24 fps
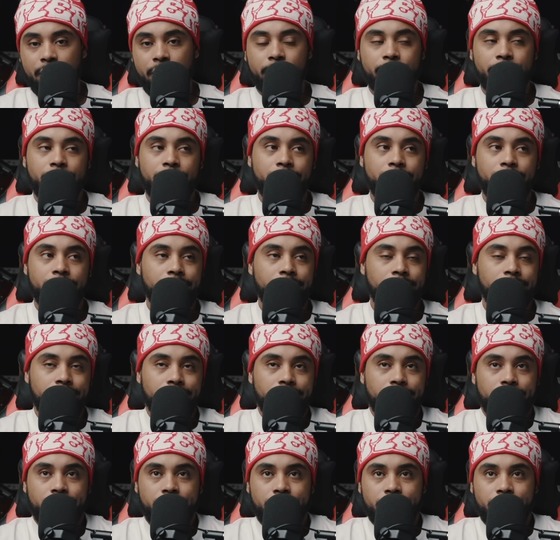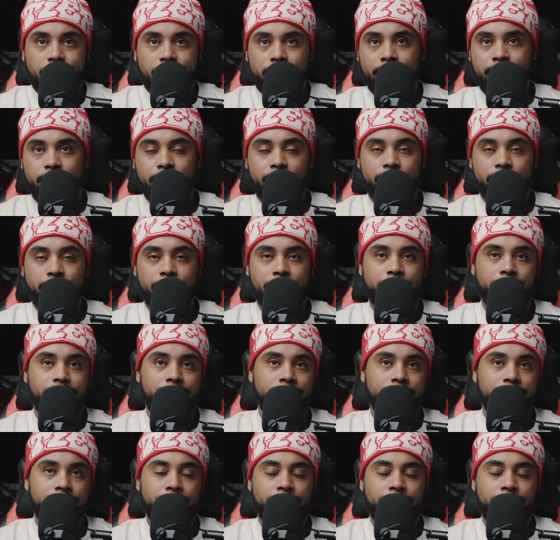
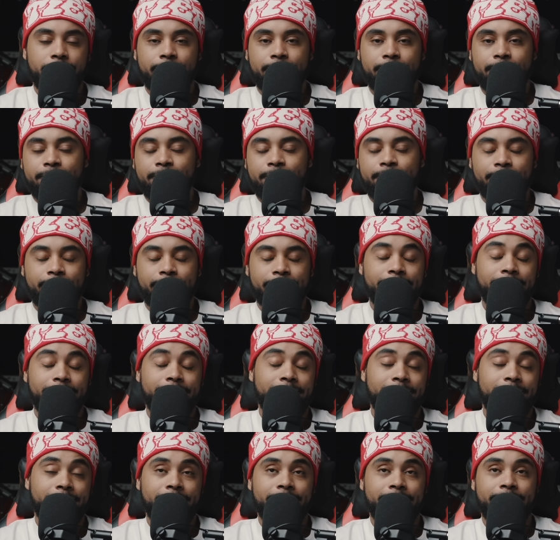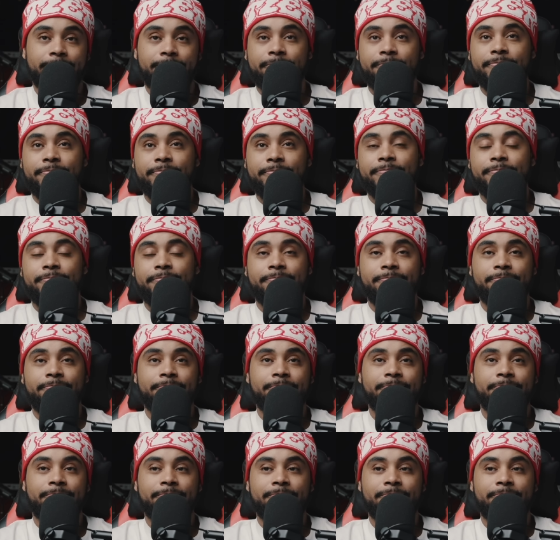Nobody speaks.